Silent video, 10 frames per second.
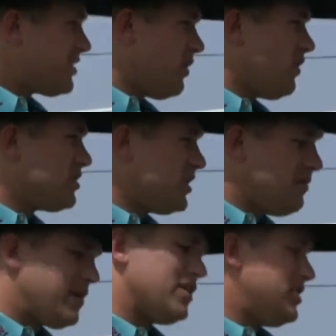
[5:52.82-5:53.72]
the horse
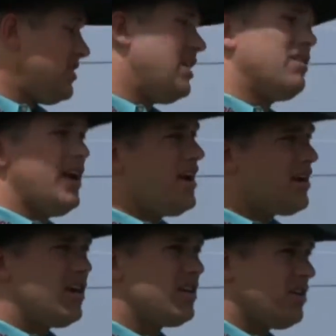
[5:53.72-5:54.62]
too, because you're not
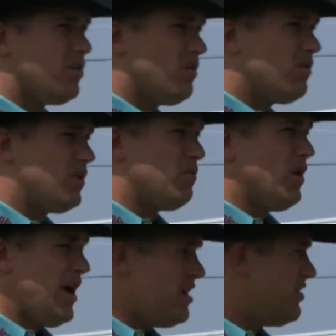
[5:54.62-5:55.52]
yanking on the
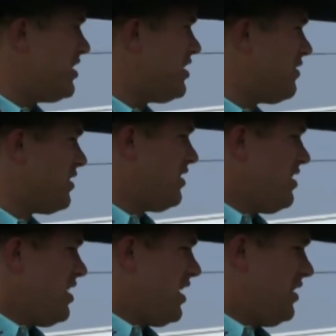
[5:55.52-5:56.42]
reins, you know.
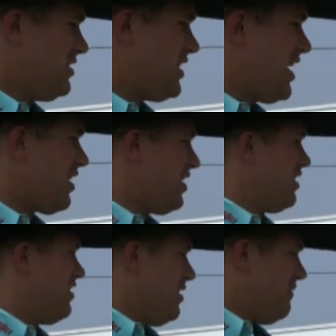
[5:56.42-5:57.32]
And this saddle
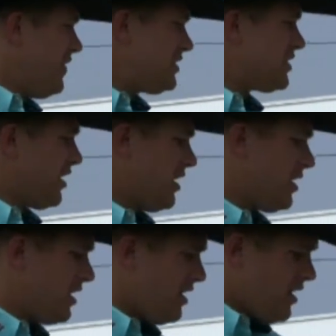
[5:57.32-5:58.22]
fits so
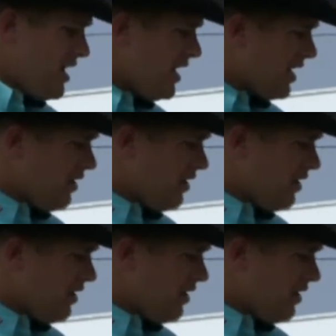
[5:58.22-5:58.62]
good that, heck, I